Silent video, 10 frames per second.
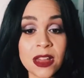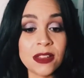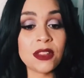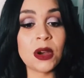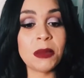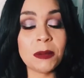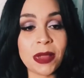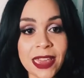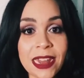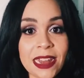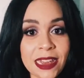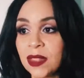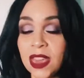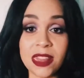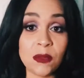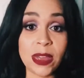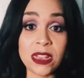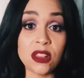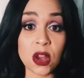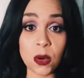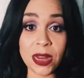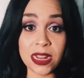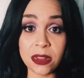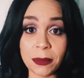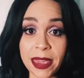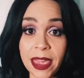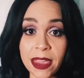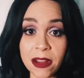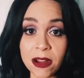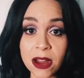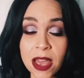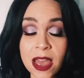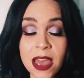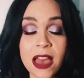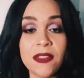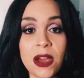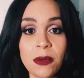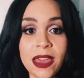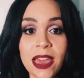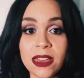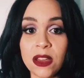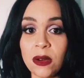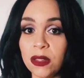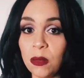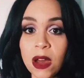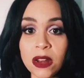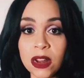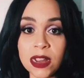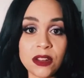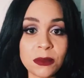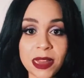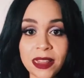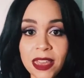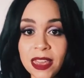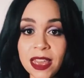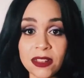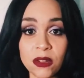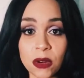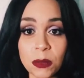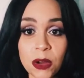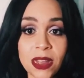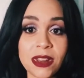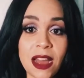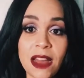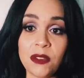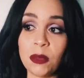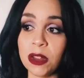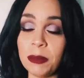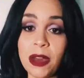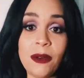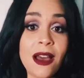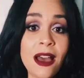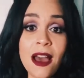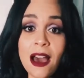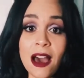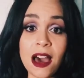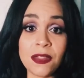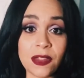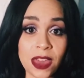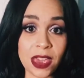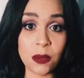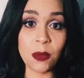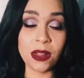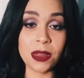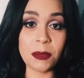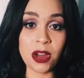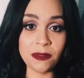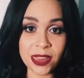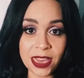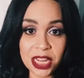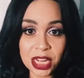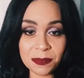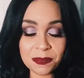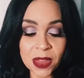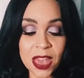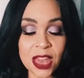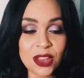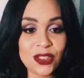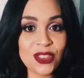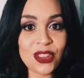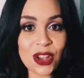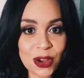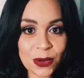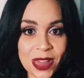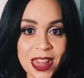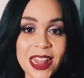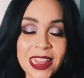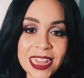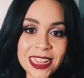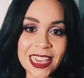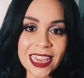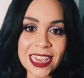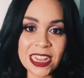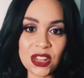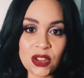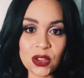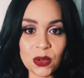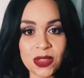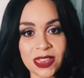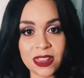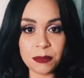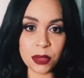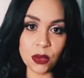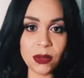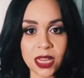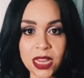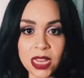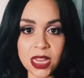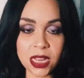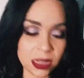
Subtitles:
So my plan is get the wig sewn into my hair, and that way I can go in the water and do my thing as normal and not have to worry about a thing while I'm on vacation. So let's get into this beauty.